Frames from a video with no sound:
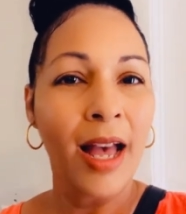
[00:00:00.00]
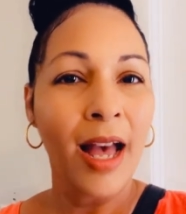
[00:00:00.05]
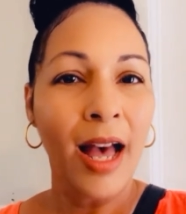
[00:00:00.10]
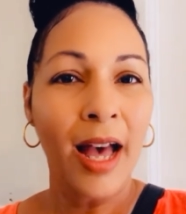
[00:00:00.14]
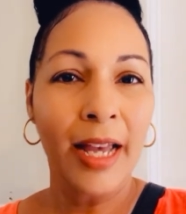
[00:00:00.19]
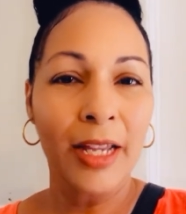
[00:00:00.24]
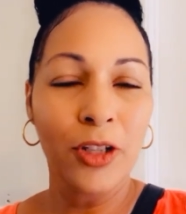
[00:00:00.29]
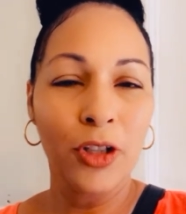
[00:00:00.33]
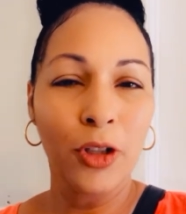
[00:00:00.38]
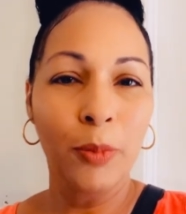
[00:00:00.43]

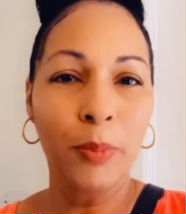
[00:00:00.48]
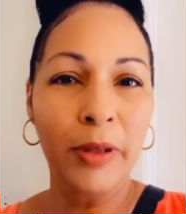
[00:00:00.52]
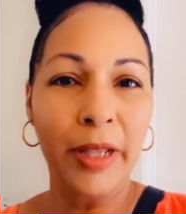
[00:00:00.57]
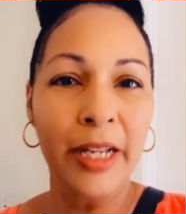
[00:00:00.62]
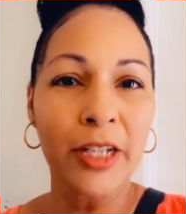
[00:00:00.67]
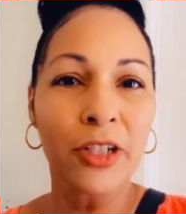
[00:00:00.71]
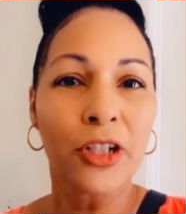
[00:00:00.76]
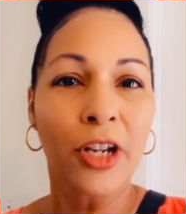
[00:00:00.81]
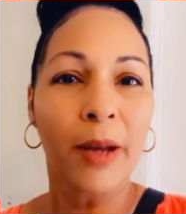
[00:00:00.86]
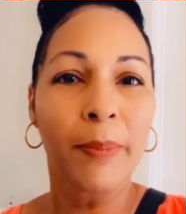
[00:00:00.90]
I do
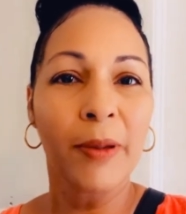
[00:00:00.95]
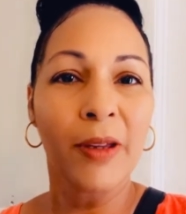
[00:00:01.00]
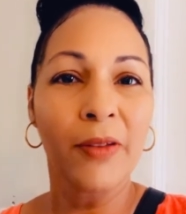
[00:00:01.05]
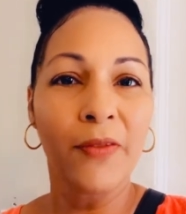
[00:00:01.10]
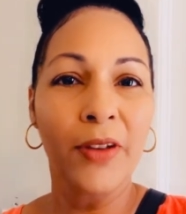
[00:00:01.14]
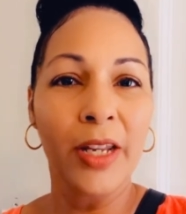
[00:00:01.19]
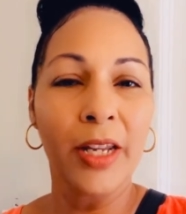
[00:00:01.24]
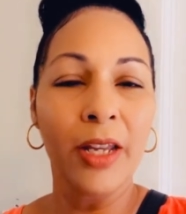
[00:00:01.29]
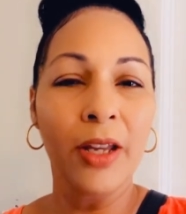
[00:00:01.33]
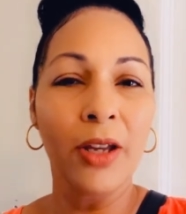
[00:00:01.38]
plant shopping
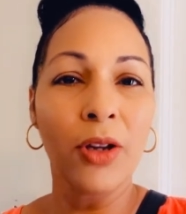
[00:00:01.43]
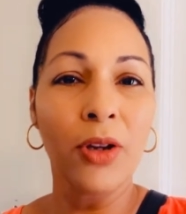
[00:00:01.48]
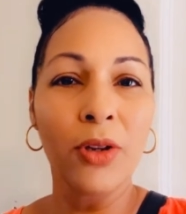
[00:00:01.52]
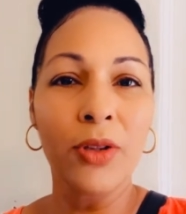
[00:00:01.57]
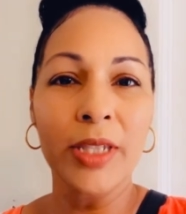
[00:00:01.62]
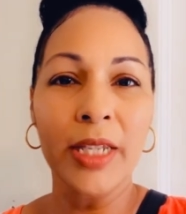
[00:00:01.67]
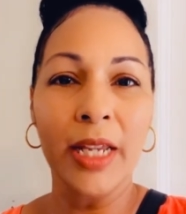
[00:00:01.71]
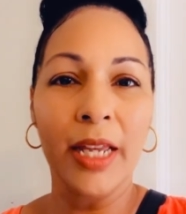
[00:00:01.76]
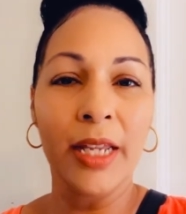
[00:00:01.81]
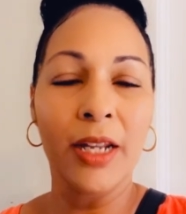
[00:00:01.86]

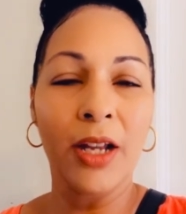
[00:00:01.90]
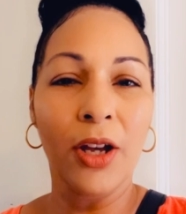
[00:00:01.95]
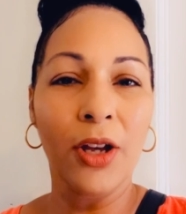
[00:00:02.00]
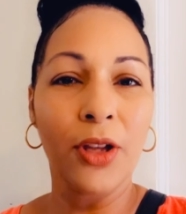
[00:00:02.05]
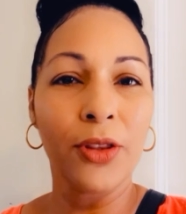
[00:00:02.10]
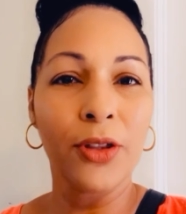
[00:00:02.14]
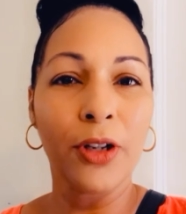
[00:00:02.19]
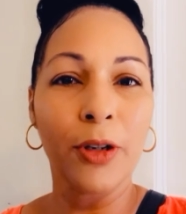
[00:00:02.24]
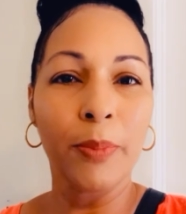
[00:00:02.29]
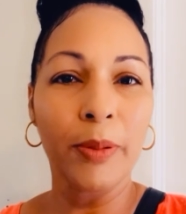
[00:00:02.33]
videos and
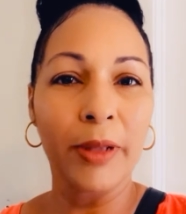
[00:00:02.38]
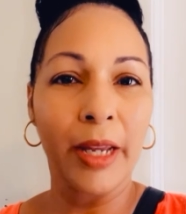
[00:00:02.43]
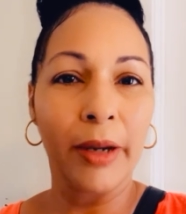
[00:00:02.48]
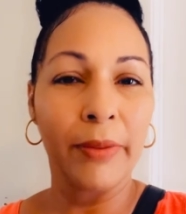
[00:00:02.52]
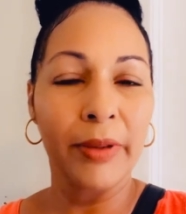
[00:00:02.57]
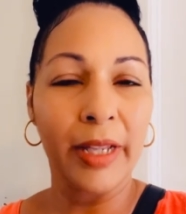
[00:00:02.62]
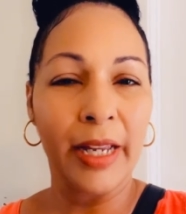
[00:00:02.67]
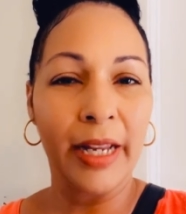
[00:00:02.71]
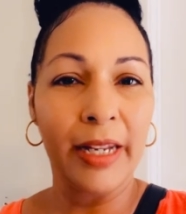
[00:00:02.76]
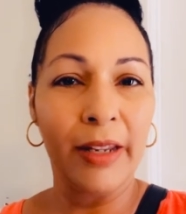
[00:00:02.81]
other plant
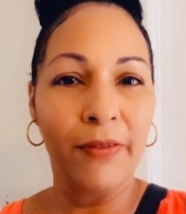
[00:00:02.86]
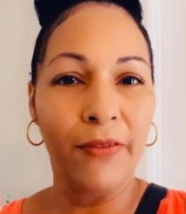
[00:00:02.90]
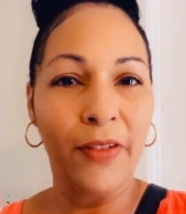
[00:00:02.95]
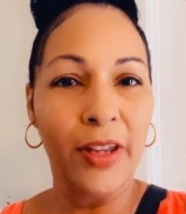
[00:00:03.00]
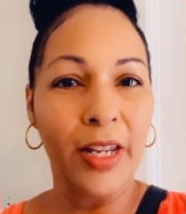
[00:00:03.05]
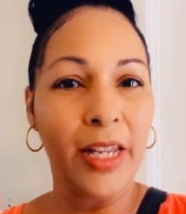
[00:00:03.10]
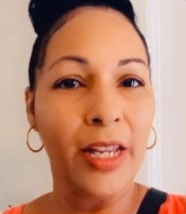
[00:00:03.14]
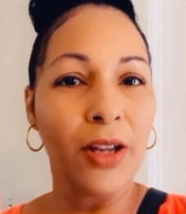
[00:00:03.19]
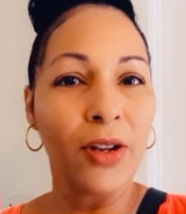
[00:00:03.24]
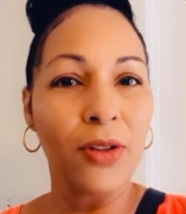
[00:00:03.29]
related
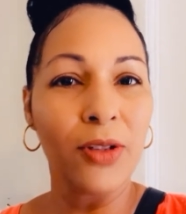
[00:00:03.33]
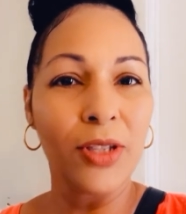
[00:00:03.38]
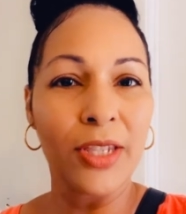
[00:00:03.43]
videos.